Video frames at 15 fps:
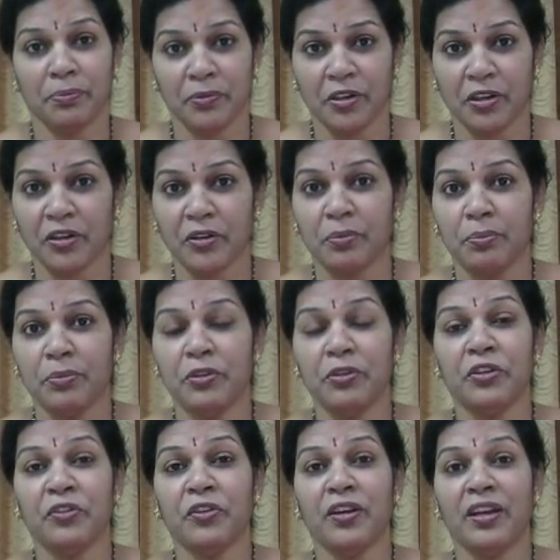a
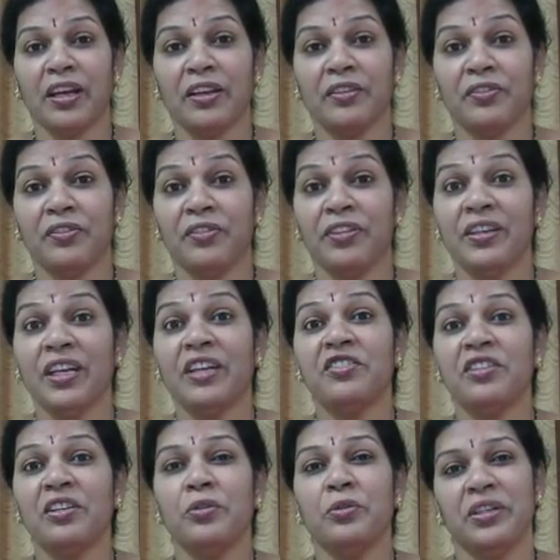beautiful life.
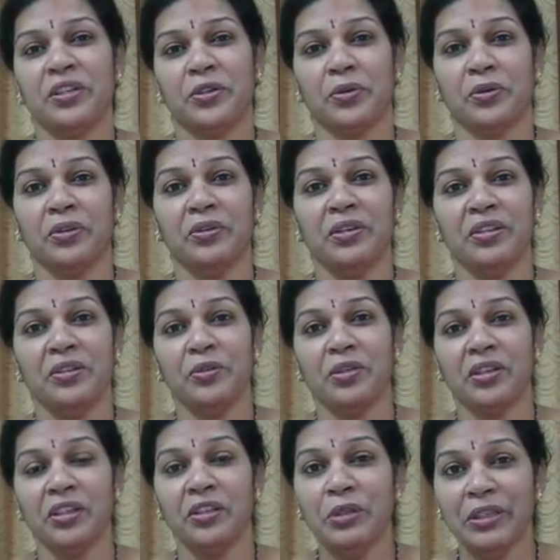Financially you
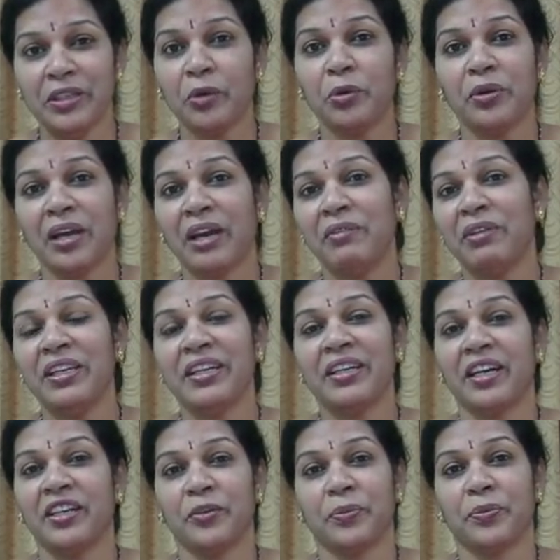need not to have any
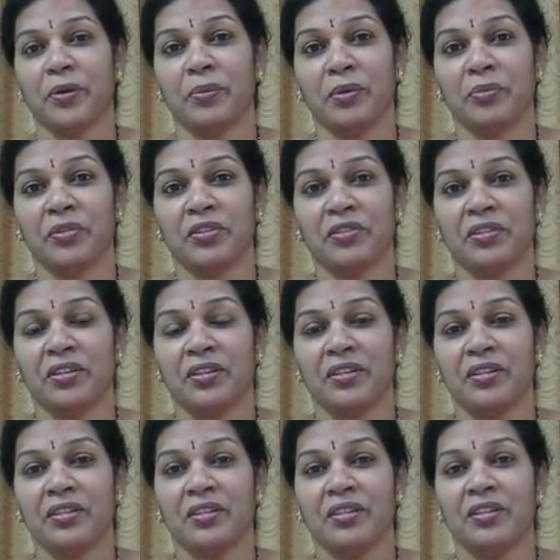kind of problems.
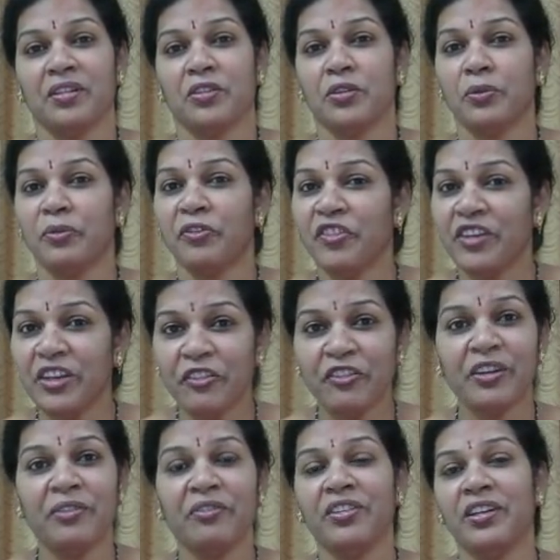So free
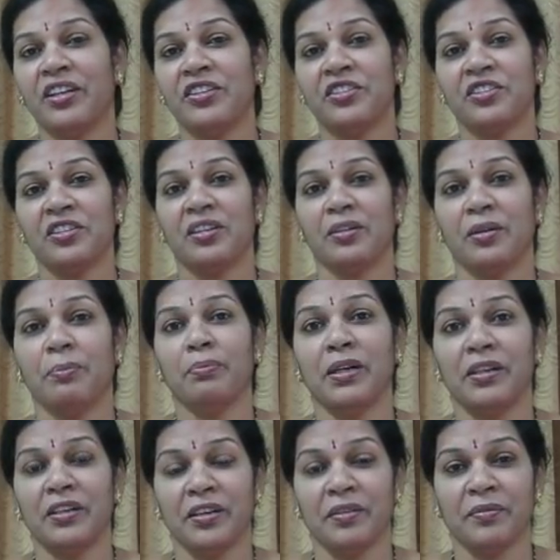from financial
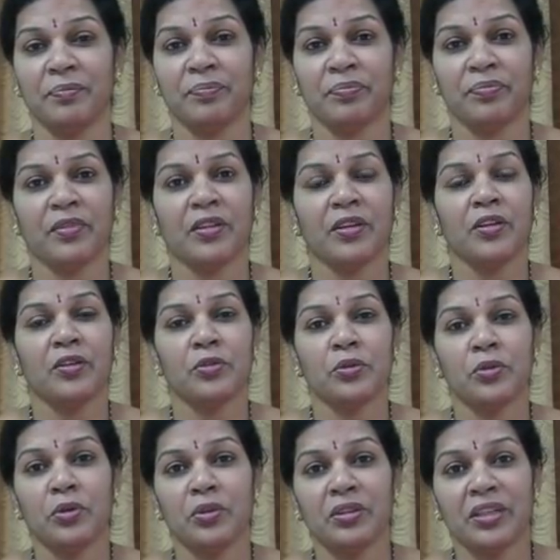burden.
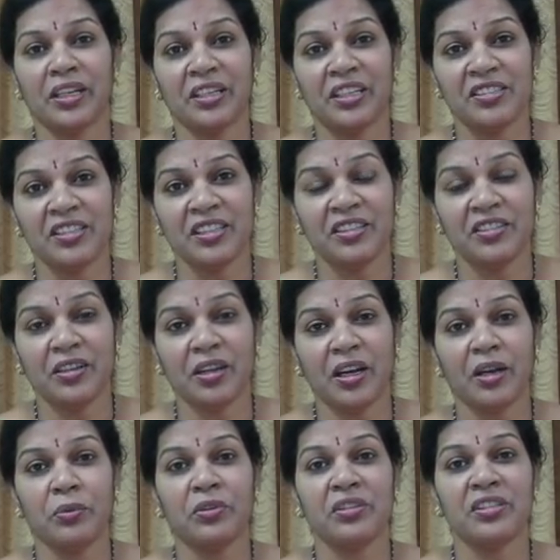So that is the reason
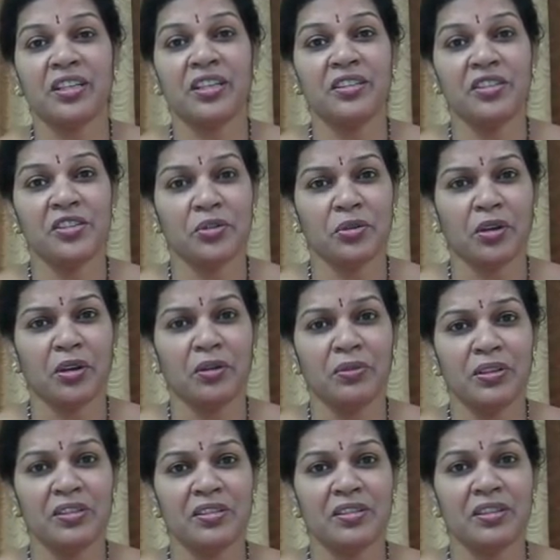I would suggest
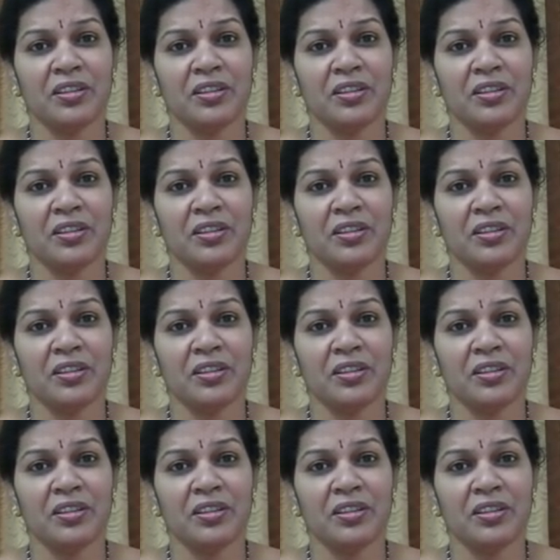always